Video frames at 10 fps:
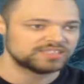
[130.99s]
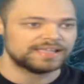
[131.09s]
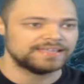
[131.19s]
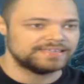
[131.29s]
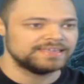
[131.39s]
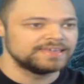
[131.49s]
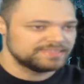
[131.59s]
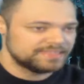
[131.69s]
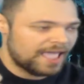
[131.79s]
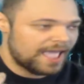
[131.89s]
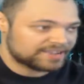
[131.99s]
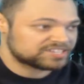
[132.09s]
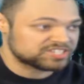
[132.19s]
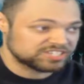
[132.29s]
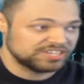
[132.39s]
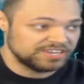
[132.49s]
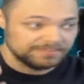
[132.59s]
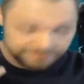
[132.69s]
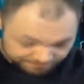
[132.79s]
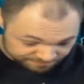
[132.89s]
They
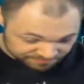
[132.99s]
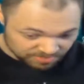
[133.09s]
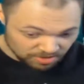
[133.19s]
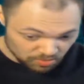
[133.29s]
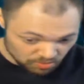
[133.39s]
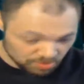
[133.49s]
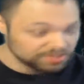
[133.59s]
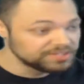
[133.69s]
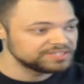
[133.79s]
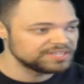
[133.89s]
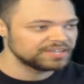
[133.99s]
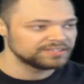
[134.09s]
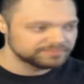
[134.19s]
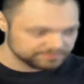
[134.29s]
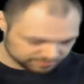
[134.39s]
actually really did